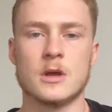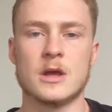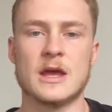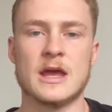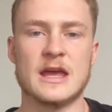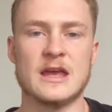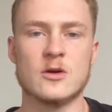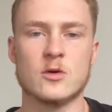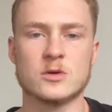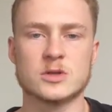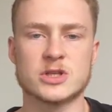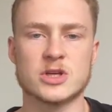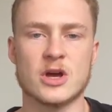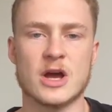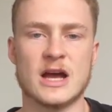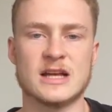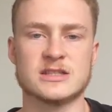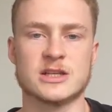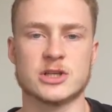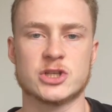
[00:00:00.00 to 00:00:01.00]
He also
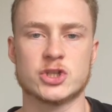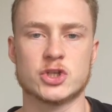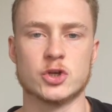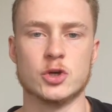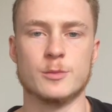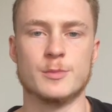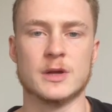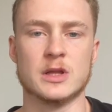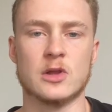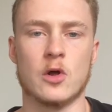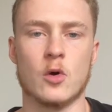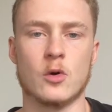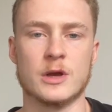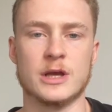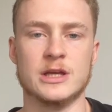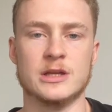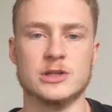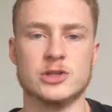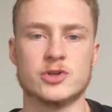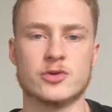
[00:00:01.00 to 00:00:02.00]
has a super long
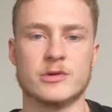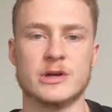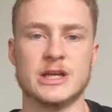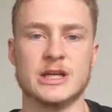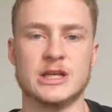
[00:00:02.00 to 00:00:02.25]
injury